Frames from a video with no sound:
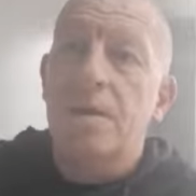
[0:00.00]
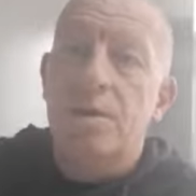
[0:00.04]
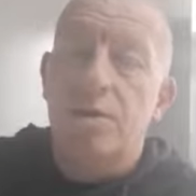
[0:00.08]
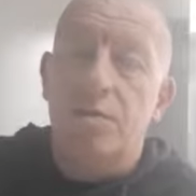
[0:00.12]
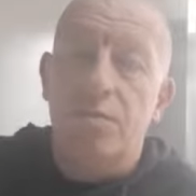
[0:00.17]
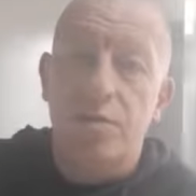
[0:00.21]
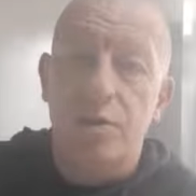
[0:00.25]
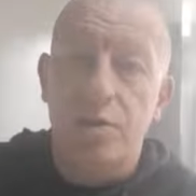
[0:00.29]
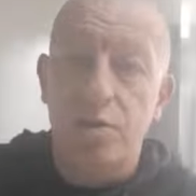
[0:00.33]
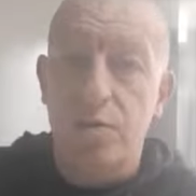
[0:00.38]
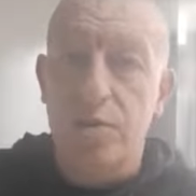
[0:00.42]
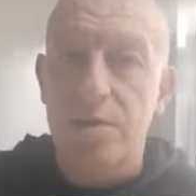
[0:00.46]

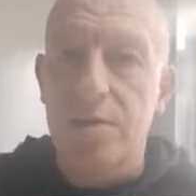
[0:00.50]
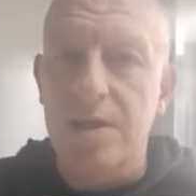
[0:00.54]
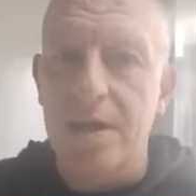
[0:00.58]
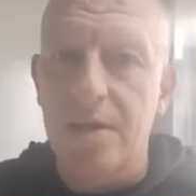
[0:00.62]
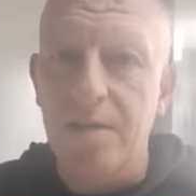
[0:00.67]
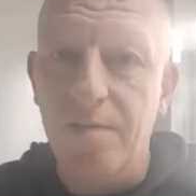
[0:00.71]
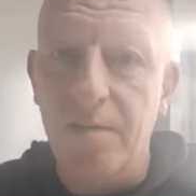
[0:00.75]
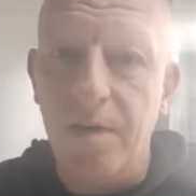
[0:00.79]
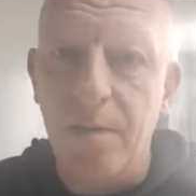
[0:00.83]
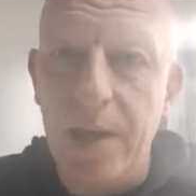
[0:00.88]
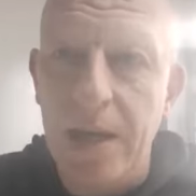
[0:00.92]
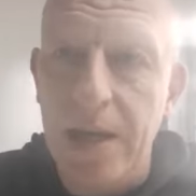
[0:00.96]
to reduce the
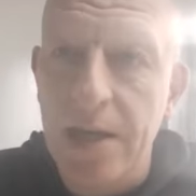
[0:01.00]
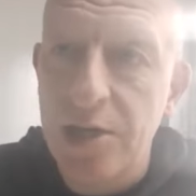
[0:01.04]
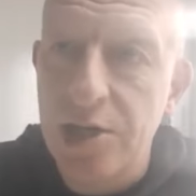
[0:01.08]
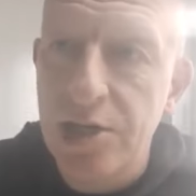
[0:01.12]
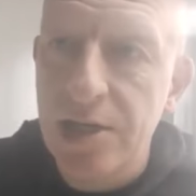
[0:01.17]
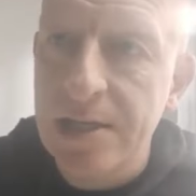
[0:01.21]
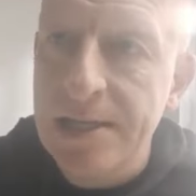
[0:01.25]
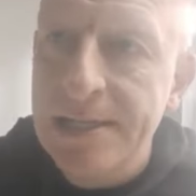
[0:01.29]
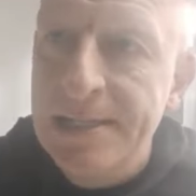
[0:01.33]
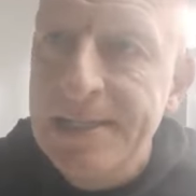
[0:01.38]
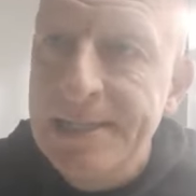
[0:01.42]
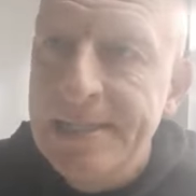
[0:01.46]

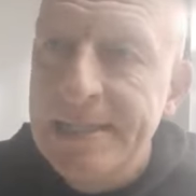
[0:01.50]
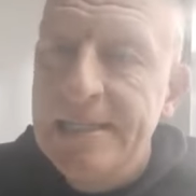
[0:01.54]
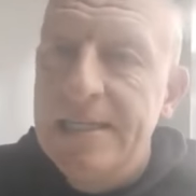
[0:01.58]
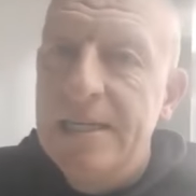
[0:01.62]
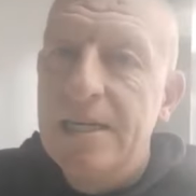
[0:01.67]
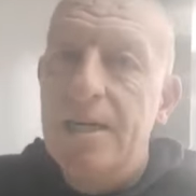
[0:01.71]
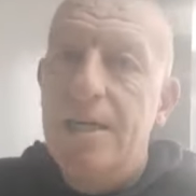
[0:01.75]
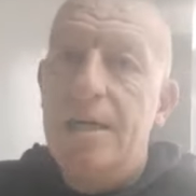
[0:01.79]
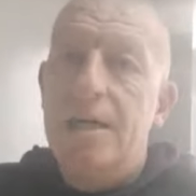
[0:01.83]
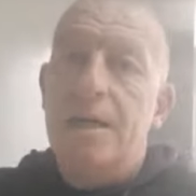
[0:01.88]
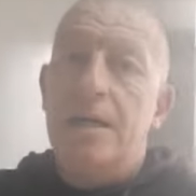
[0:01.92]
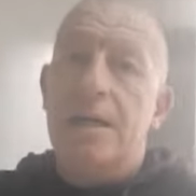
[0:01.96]
inflammation.
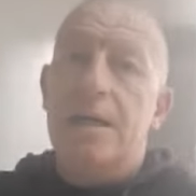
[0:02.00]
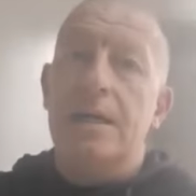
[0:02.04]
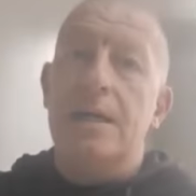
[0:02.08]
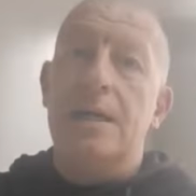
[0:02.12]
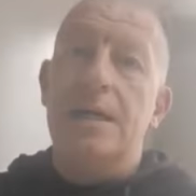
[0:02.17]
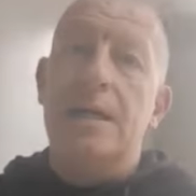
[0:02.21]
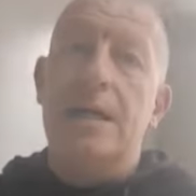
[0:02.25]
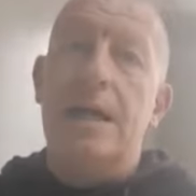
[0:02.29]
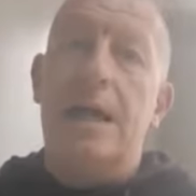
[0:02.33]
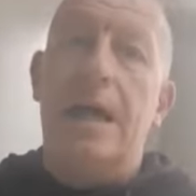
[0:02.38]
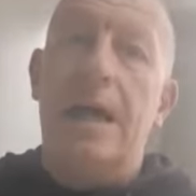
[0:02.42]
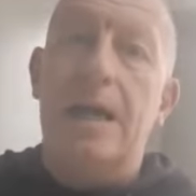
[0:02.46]

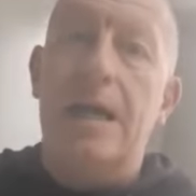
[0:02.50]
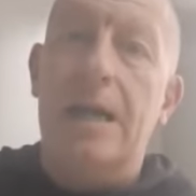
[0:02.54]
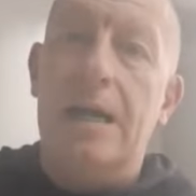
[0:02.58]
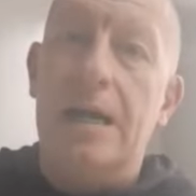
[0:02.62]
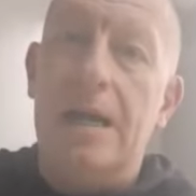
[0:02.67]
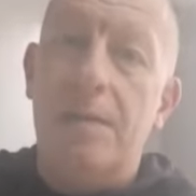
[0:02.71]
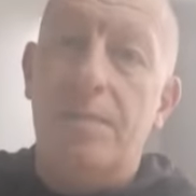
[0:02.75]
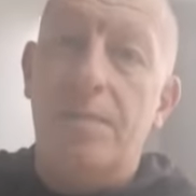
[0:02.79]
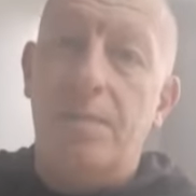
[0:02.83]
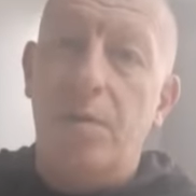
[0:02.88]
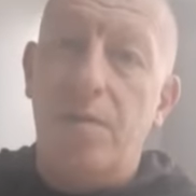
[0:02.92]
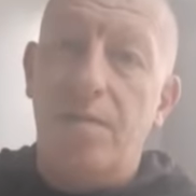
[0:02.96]
I
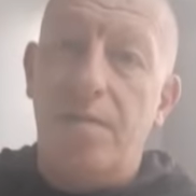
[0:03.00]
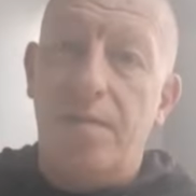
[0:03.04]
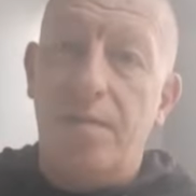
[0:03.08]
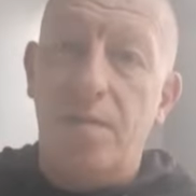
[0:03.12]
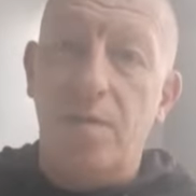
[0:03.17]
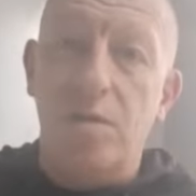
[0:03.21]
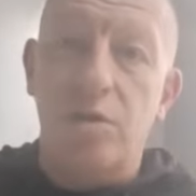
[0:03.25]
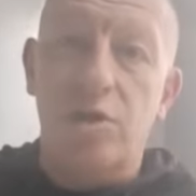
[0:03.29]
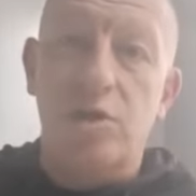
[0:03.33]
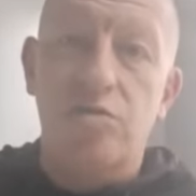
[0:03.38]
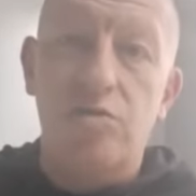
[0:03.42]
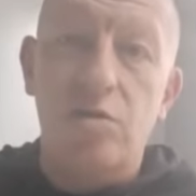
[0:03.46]
had put
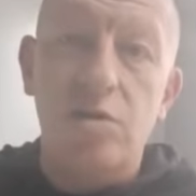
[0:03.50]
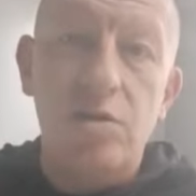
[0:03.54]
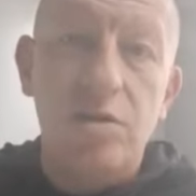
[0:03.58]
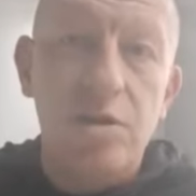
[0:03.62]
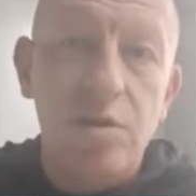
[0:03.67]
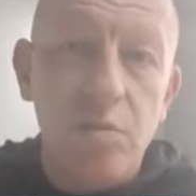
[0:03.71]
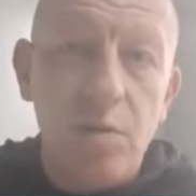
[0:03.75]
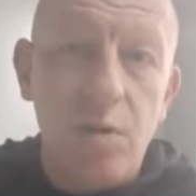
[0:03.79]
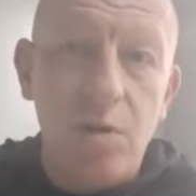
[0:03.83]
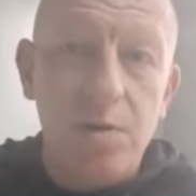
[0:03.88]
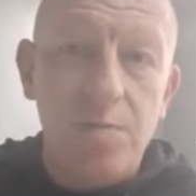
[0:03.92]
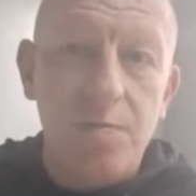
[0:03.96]
full trust
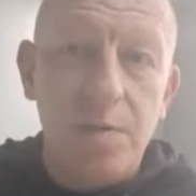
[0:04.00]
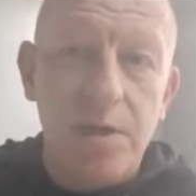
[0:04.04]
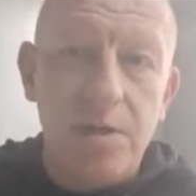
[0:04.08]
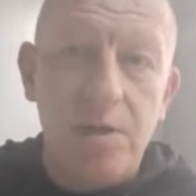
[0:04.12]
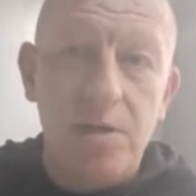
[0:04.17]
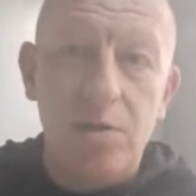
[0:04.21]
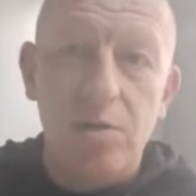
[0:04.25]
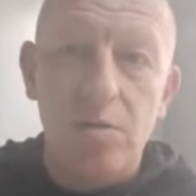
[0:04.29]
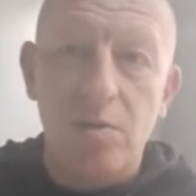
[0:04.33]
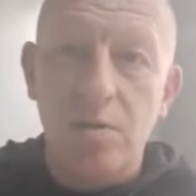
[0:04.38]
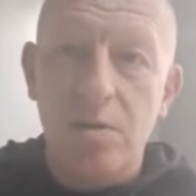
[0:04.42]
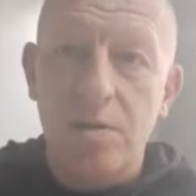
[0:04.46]
in what I was
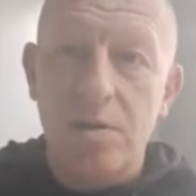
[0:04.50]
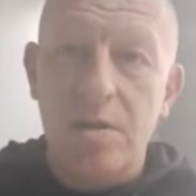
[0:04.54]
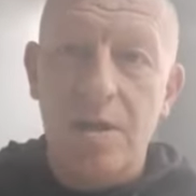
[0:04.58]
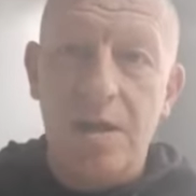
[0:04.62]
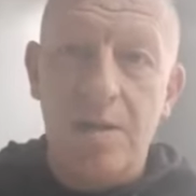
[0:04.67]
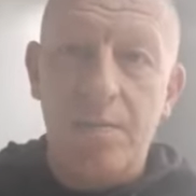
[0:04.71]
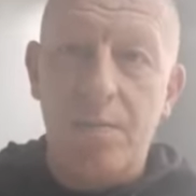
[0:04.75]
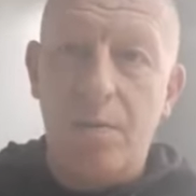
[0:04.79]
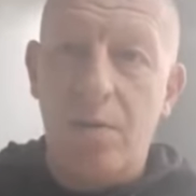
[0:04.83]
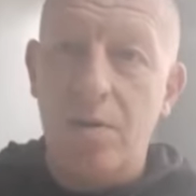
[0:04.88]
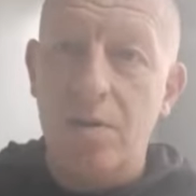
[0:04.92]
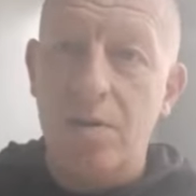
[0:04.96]
being told to
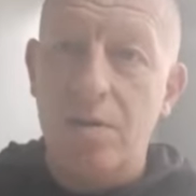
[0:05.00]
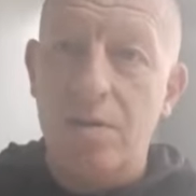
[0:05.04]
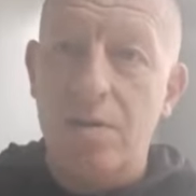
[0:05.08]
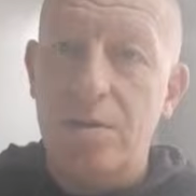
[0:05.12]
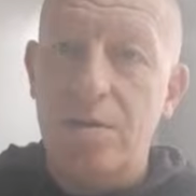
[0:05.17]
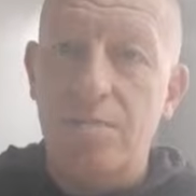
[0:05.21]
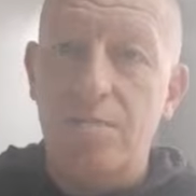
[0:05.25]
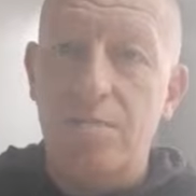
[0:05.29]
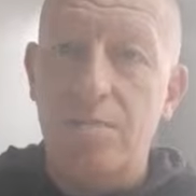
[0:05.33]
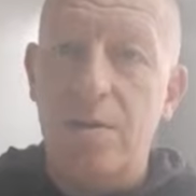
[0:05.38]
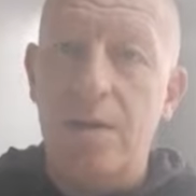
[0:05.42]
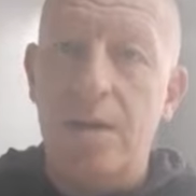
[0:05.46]
that point.